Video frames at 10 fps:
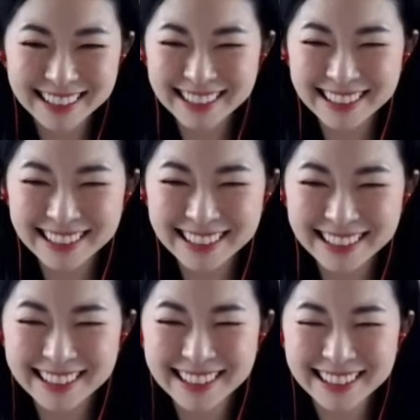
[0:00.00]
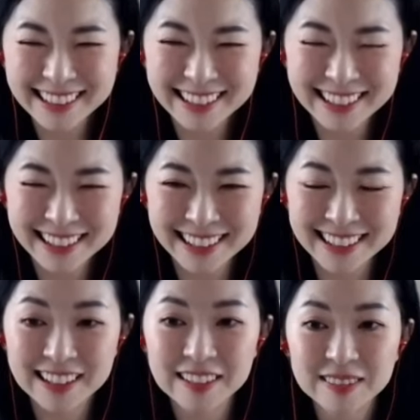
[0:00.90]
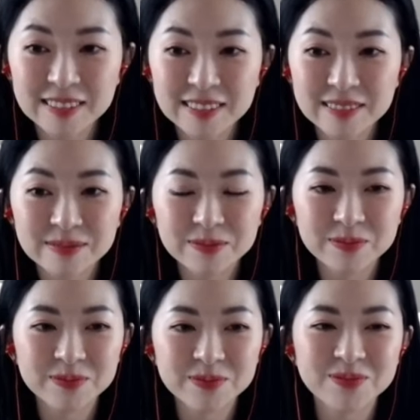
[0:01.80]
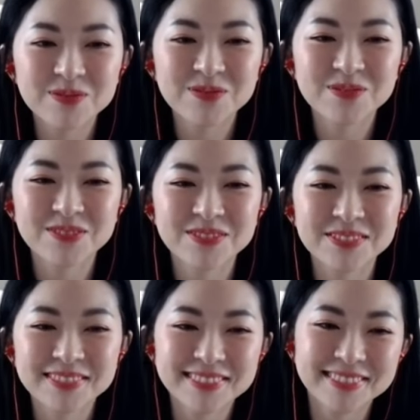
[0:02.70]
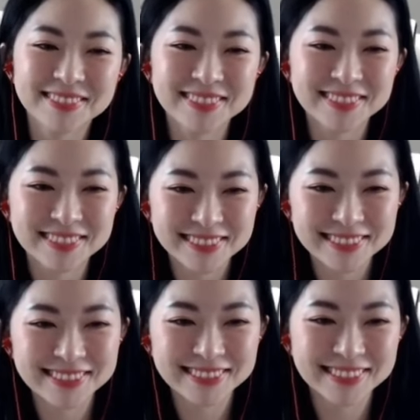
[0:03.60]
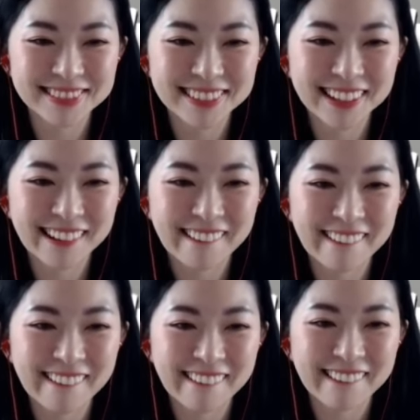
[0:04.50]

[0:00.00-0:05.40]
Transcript: [no speech]